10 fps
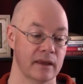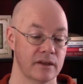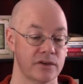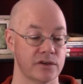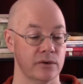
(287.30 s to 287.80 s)

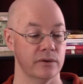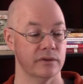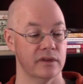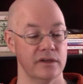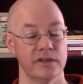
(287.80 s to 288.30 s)
So
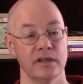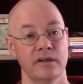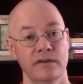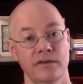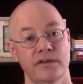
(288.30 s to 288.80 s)
this
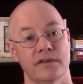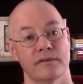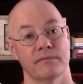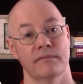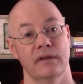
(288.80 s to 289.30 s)
is
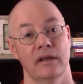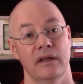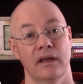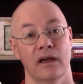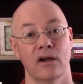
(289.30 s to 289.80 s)

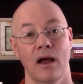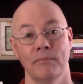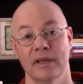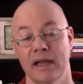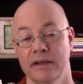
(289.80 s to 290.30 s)
a
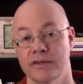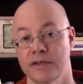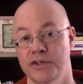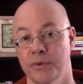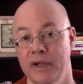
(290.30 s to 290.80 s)
complicated
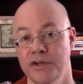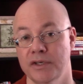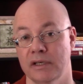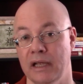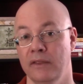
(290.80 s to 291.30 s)

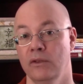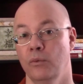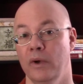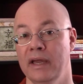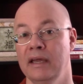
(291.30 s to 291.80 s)
situation, and the
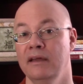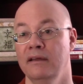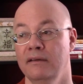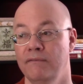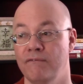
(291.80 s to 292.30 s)

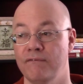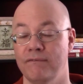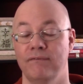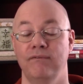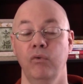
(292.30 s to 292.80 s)
way
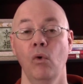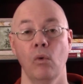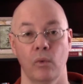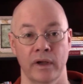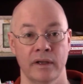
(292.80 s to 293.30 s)

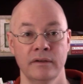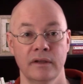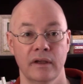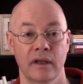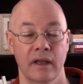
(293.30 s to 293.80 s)
forward
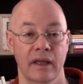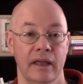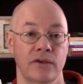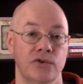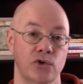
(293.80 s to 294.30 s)

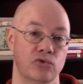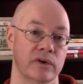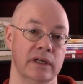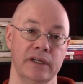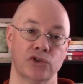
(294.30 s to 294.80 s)
is to
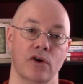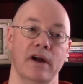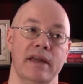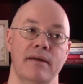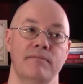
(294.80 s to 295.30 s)
really
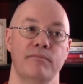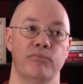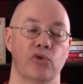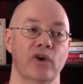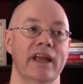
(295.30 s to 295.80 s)
try and
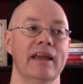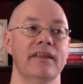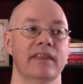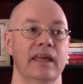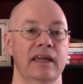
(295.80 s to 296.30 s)

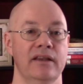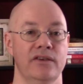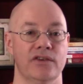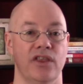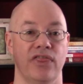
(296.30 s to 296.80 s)
bring
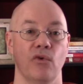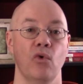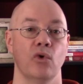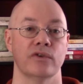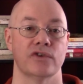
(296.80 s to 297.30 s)
these
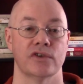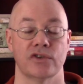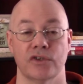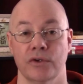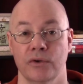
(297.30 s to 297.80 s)
thoughts
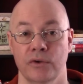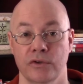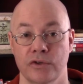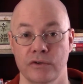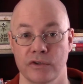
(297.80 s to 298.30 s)
to
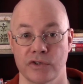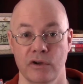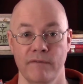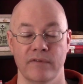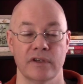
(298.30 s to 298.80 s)
the
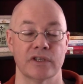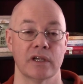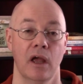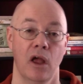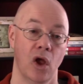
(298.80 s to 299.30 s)
surface
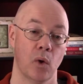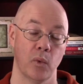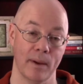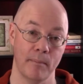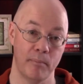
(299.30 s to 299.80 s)

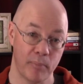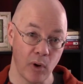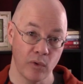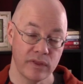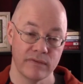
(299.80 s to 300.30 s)
where
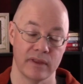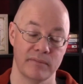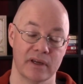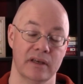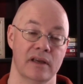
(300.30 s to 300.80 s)
both of
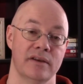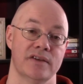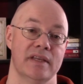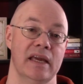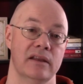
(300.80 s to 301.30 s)
them can
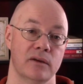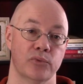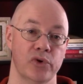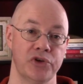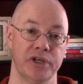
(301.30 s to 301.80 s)
understand and
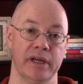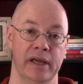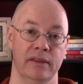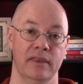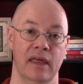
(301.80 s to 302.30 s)

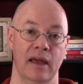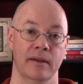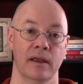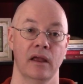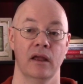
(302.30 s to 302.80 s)
appreciate
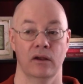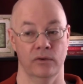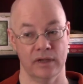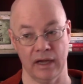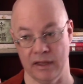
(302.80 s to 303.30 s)
that,
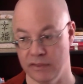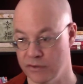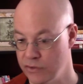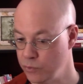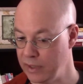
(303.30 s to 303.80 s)
okay,
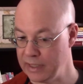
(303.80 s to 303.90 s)
this is why